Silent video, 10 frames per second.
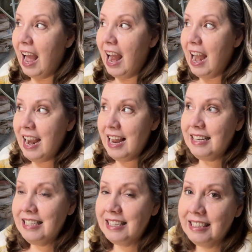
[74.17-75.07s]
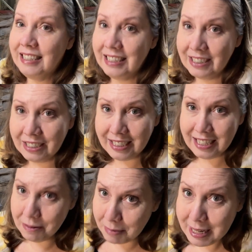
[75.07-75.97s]
And in
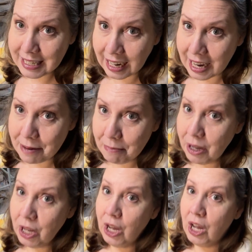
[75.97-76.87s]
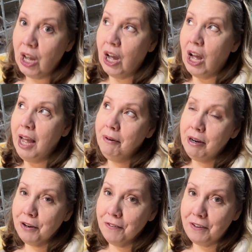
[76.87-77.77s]
the meantime, I want
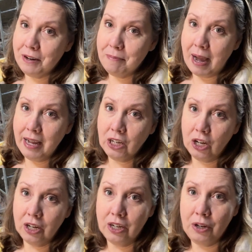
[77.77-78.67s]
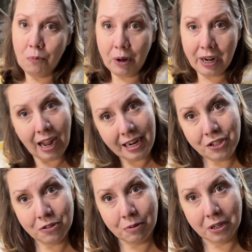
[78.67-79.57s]
your feedback on what I
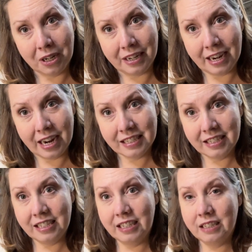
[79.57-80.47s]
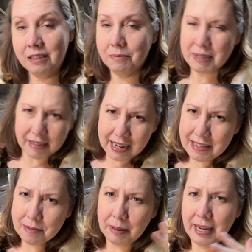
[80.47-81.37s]
should work on next. Besides
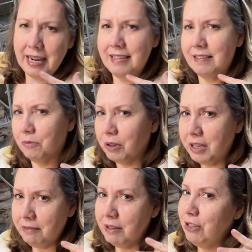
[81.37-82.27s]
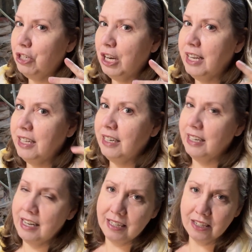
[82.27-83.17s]
the plans and working with Jenn
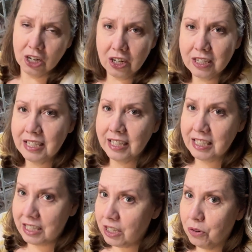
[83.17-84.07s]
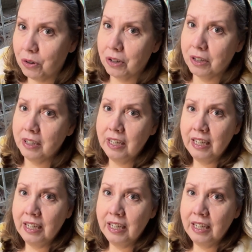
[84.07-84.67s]
and the architect Igor